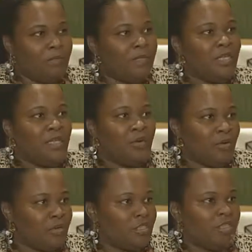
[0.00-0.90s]
be
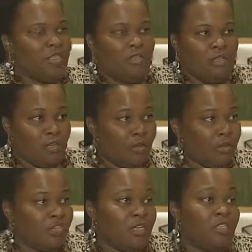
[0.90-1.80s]
encouraged and
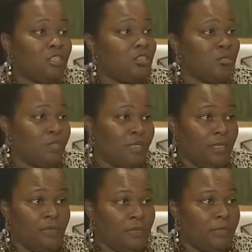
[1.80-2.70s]
encourage other children
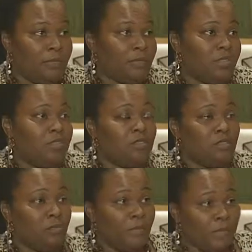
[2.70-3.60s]
in our community to
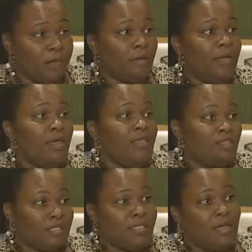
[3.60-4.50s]
do better,
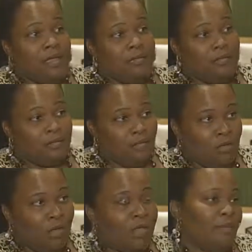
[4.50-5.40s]
just like, you
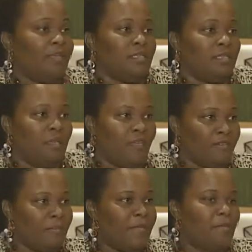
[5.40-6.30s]
know, him, and
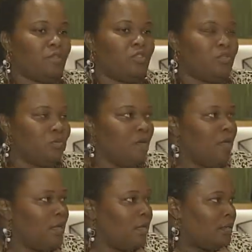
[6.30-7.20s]
having people to
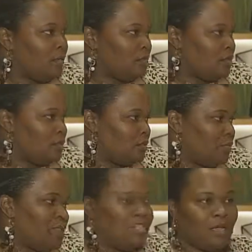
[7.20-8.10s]

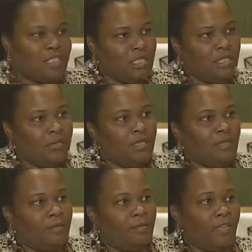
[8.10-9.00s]
reach out to him,
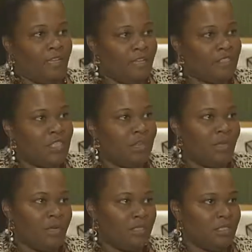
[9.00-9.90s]
that it gives him
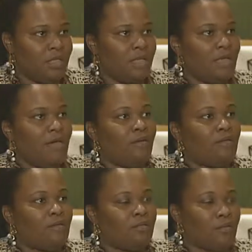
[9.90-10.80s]
a reason to look out,
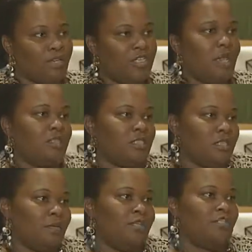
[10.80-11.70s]
to reach out to some of the